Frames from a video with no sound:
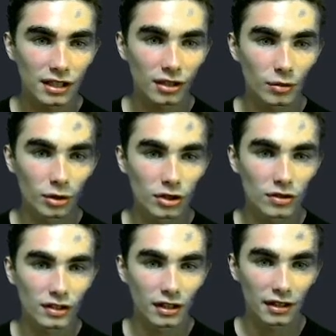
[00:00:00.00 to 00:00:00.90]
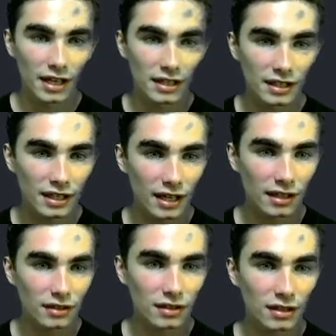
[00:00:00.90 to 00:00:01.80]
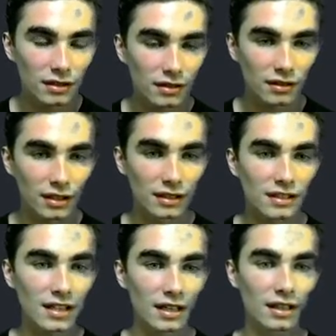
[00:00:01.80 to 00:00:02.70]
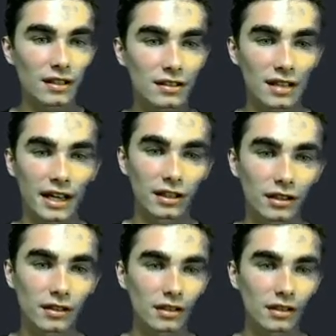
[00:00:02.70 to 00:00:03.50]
we're using our NDK instance and setting the signer